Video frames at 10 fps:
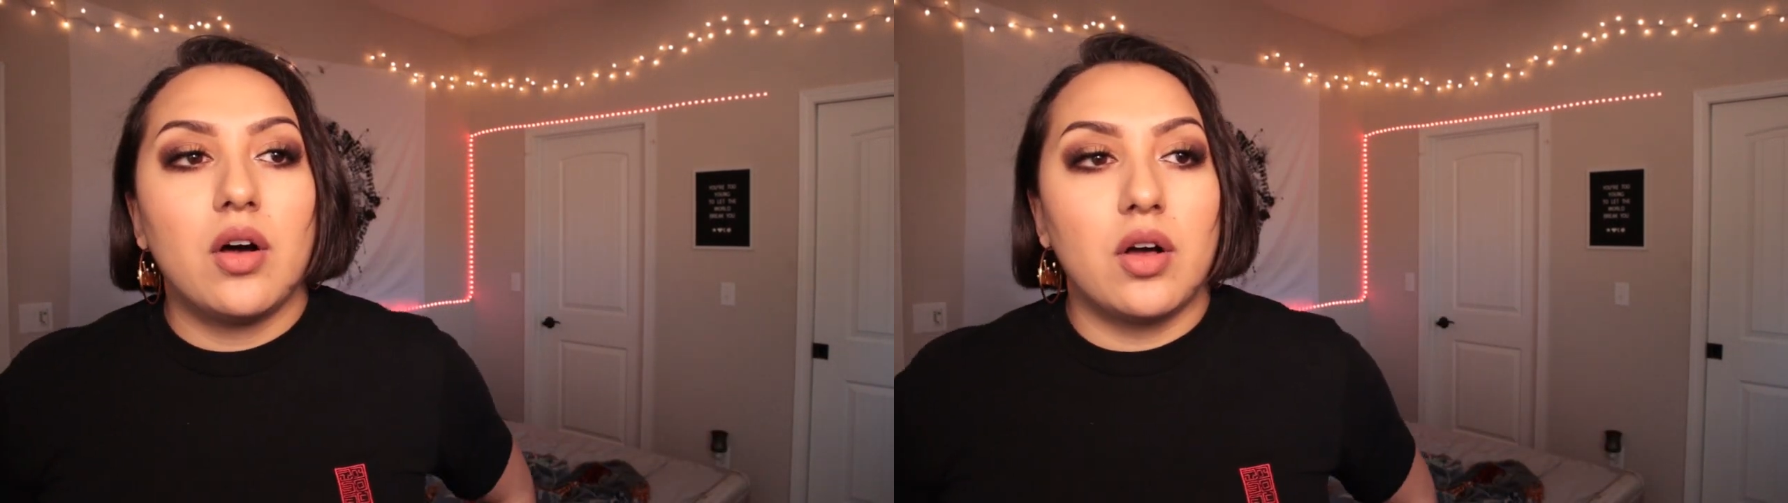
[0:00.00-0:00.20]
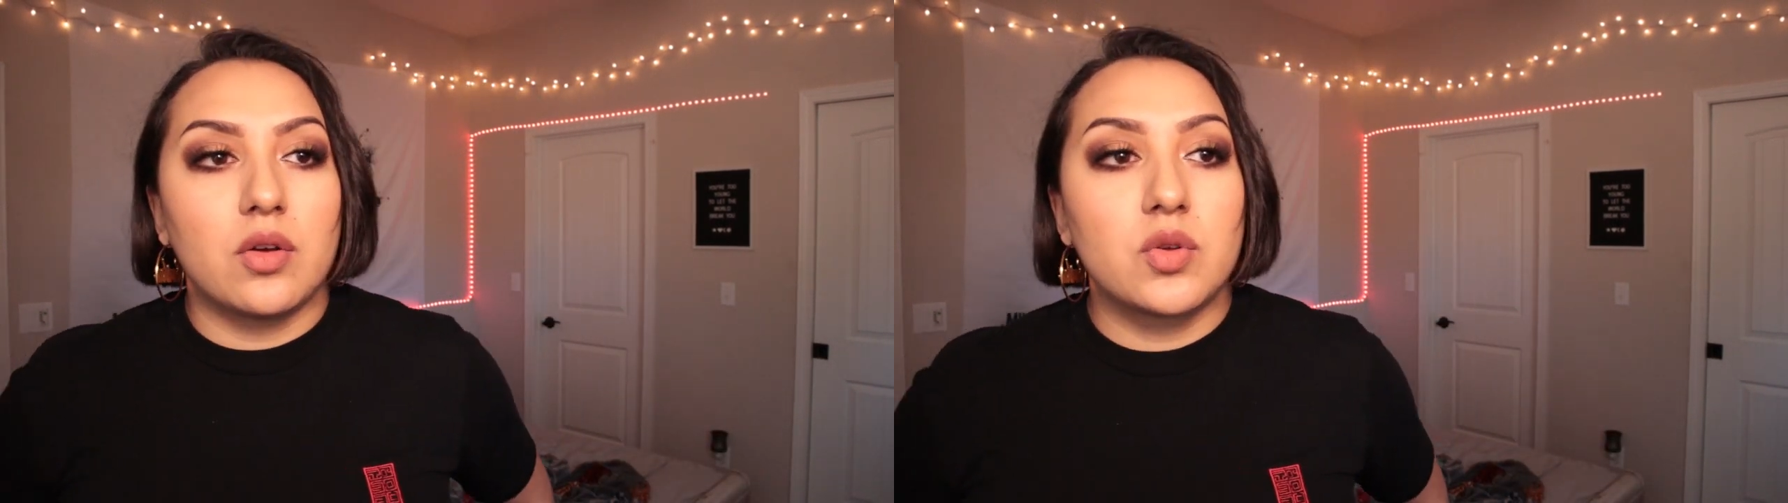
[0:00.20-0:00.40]

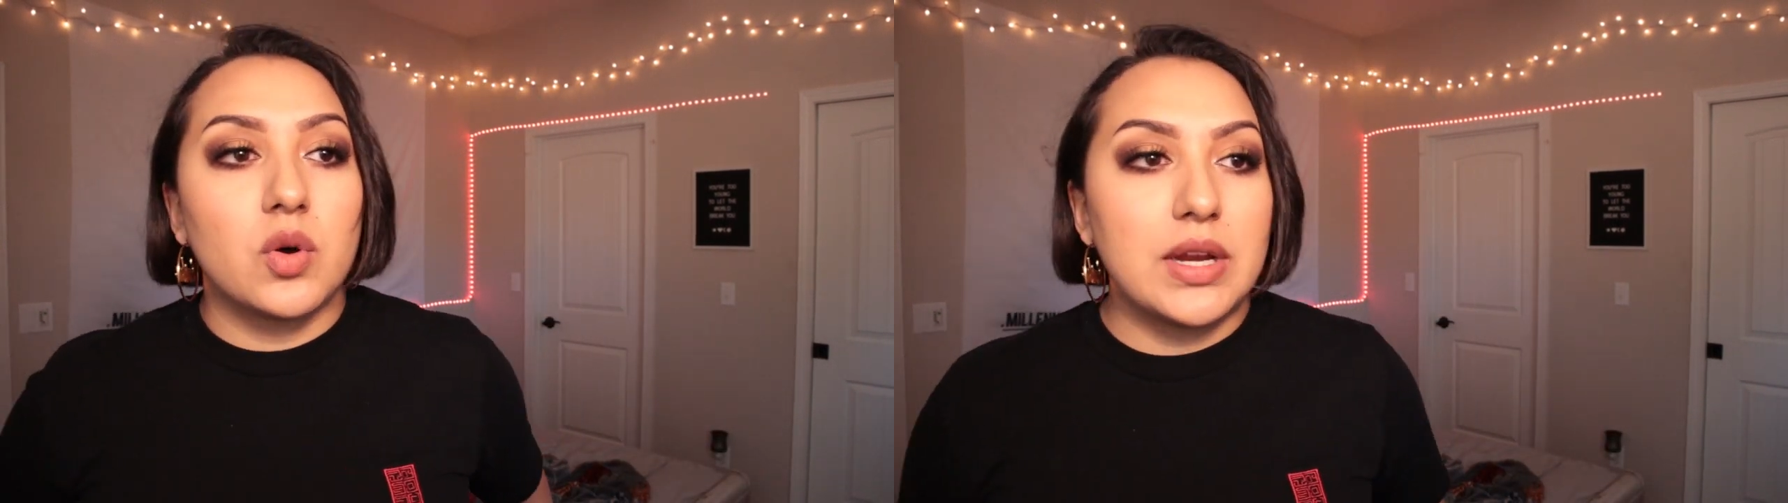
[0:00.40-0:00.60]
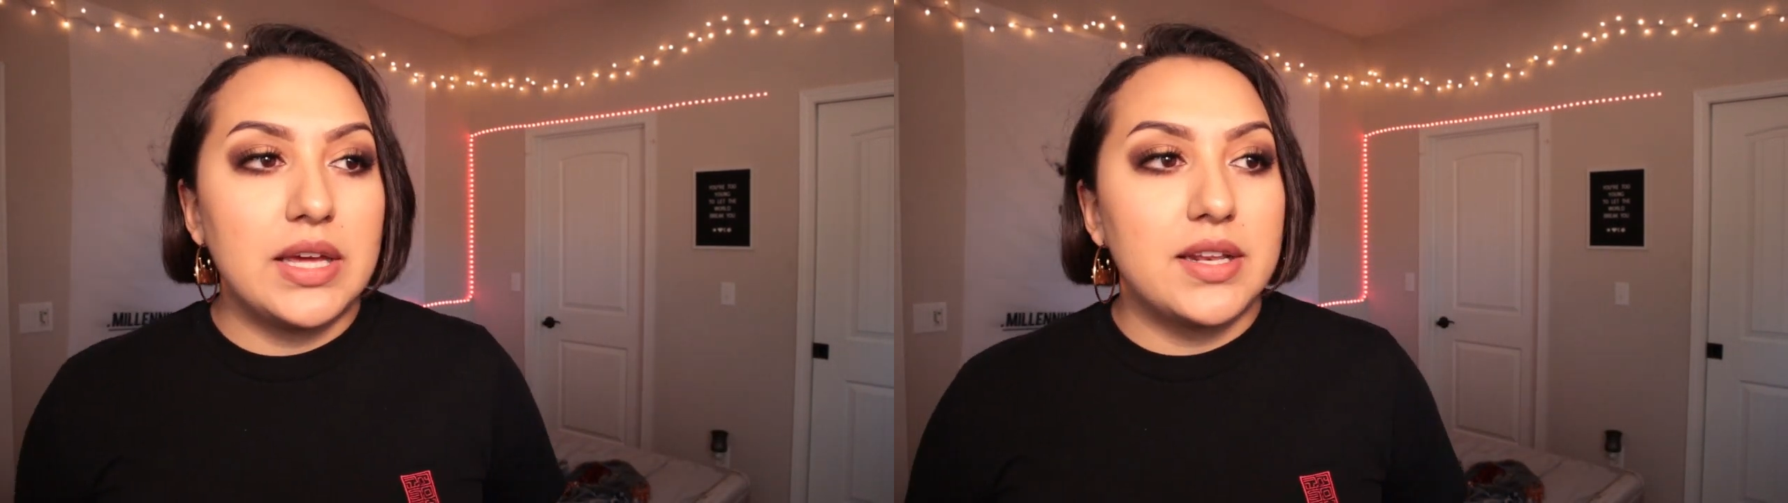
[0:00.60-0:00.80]
uh,
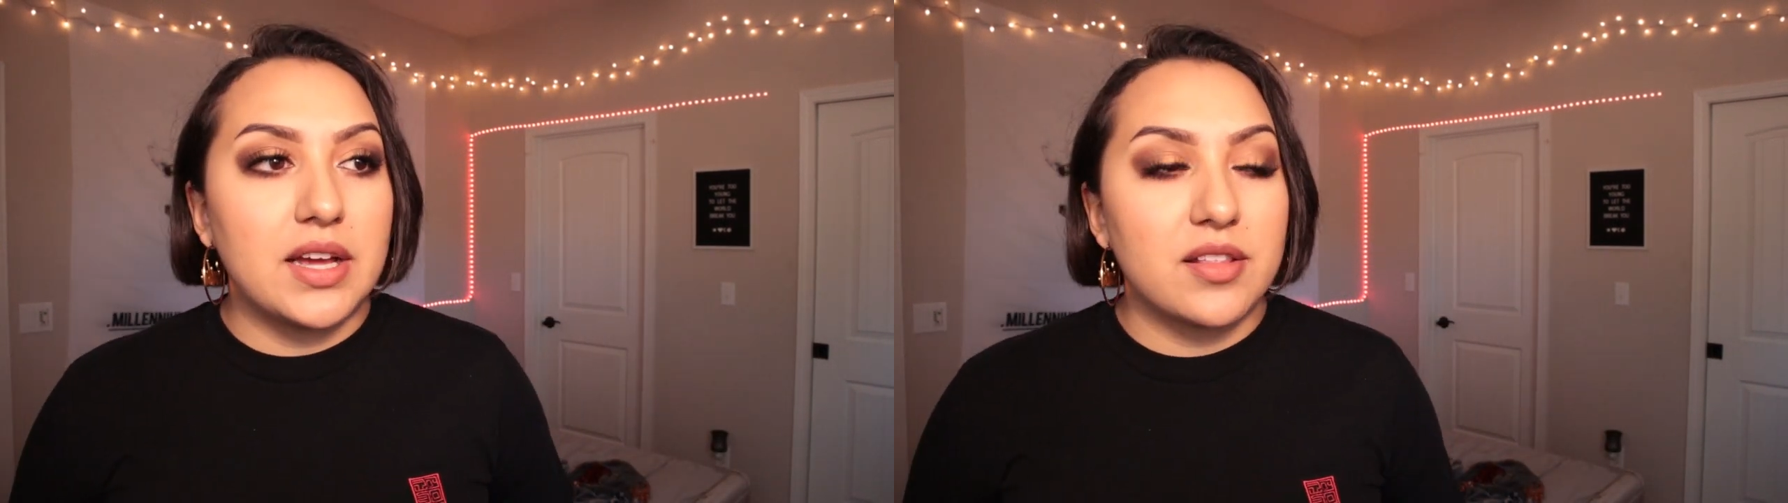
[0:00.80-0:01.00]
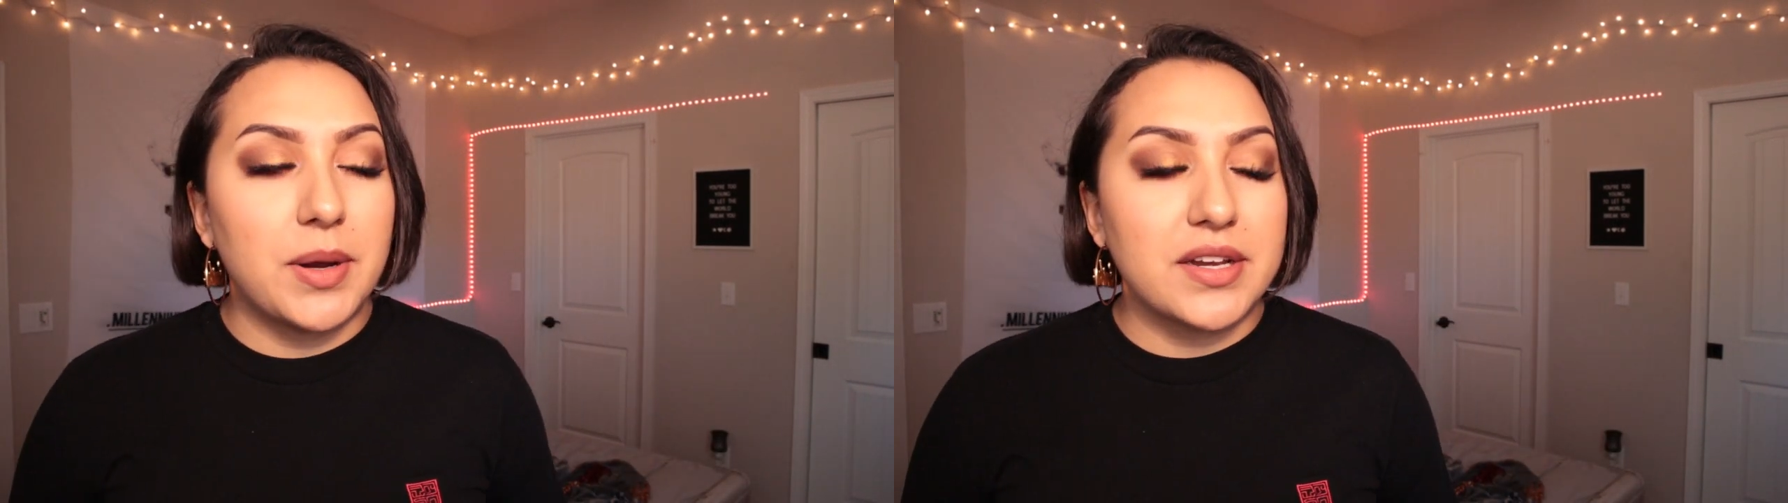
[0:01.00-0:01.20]
Goryei
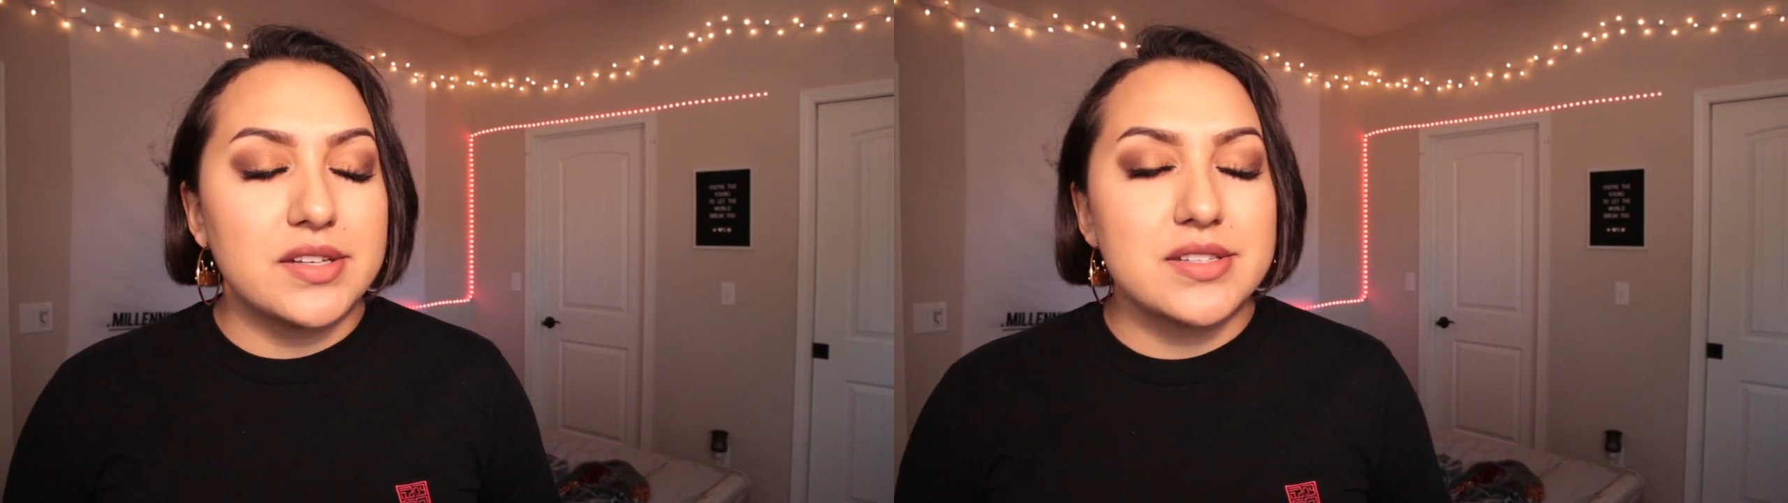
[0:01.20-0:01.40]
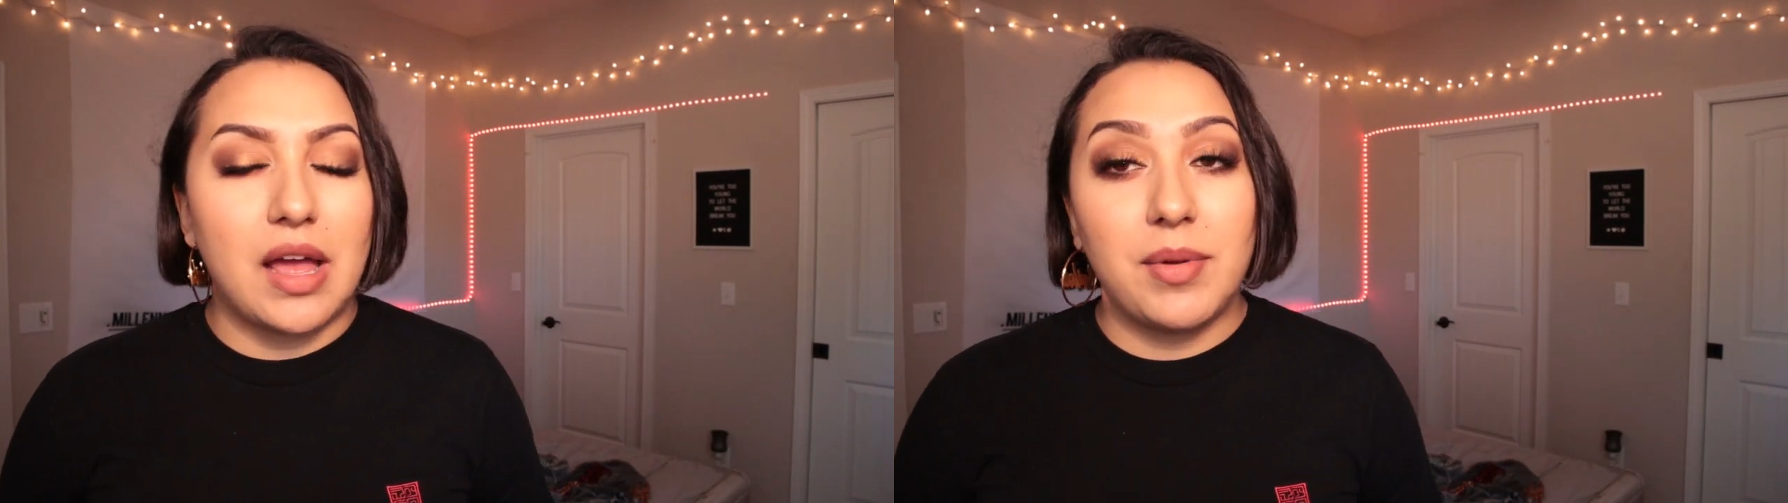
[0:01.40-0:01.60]
dance practice.